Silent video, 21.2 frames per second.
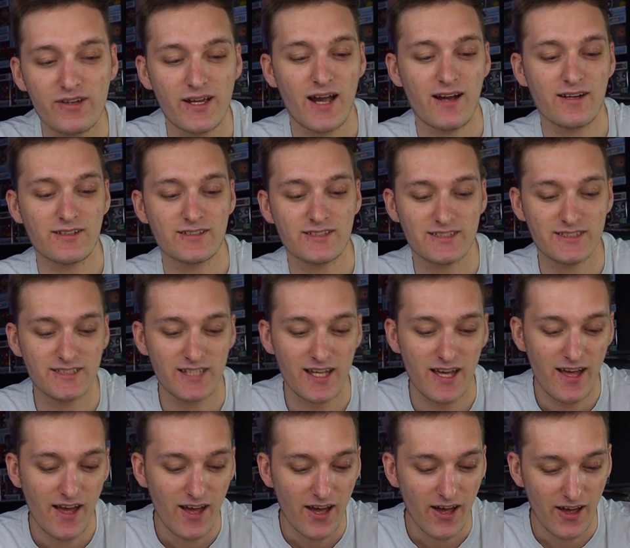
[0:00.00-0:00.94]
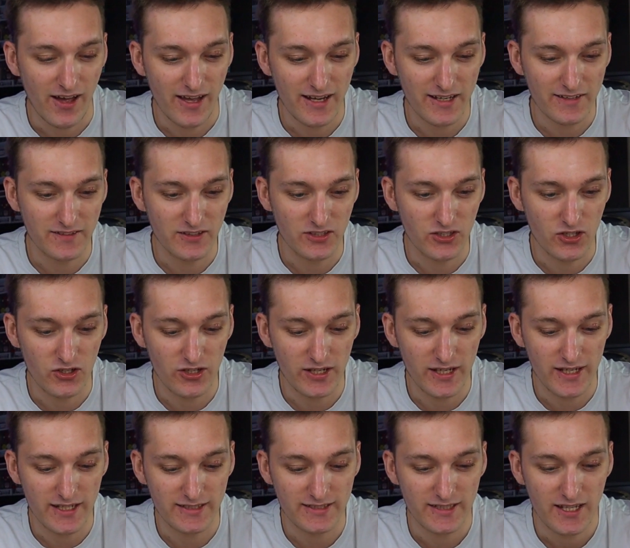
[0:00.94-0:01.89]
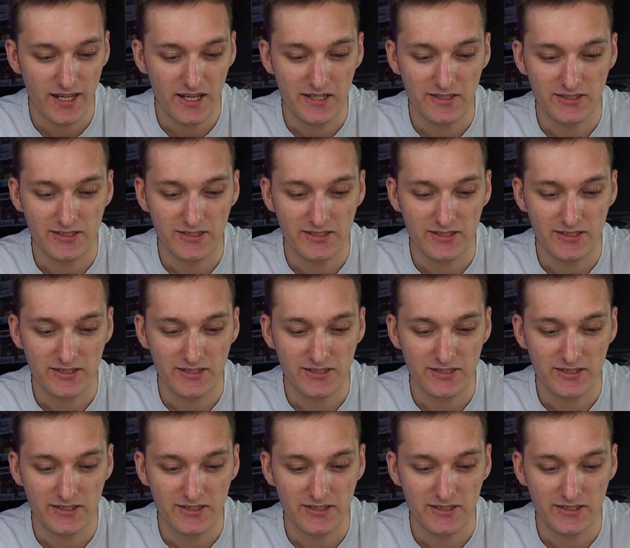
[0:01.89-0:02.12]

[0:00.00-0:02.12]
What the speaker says: characters in the Goonies.